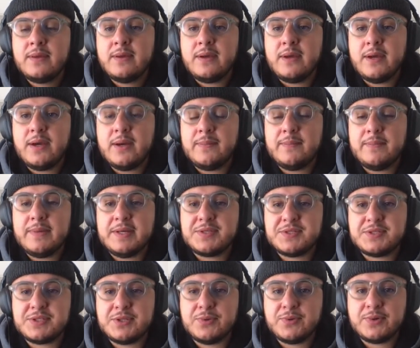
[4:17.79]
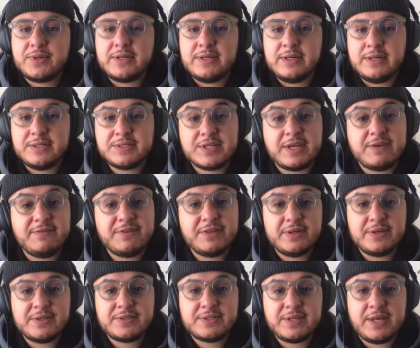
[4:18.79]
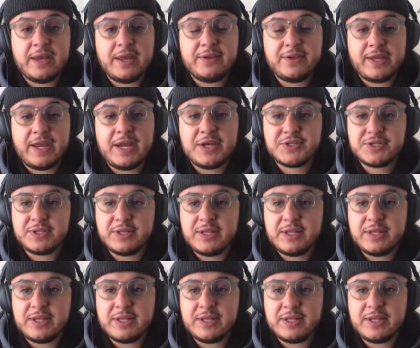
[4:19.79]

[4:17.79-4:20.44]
it's giving us the indication